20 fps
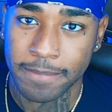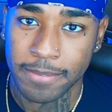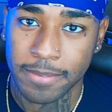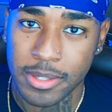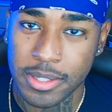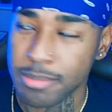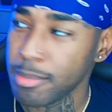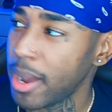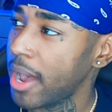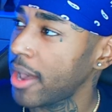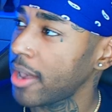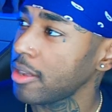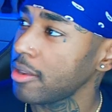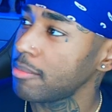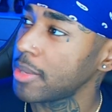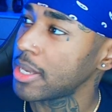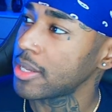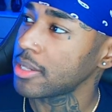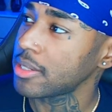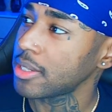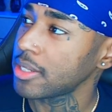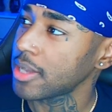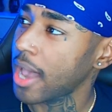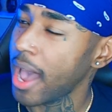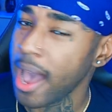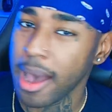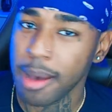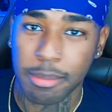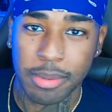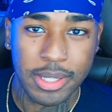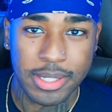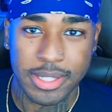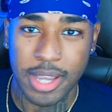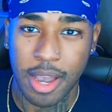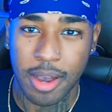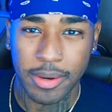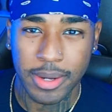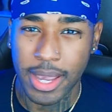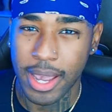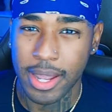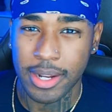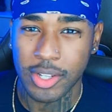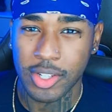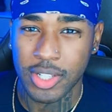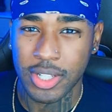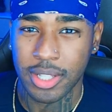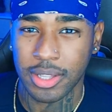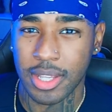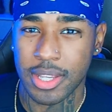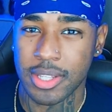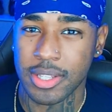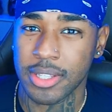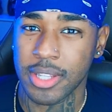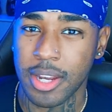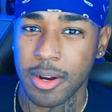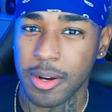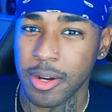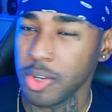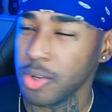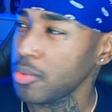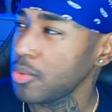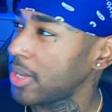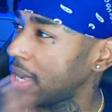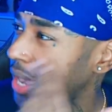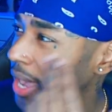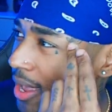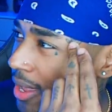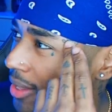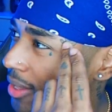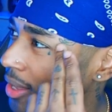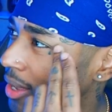It's monuments, obelisks, all kind of shit that's there, and you can't.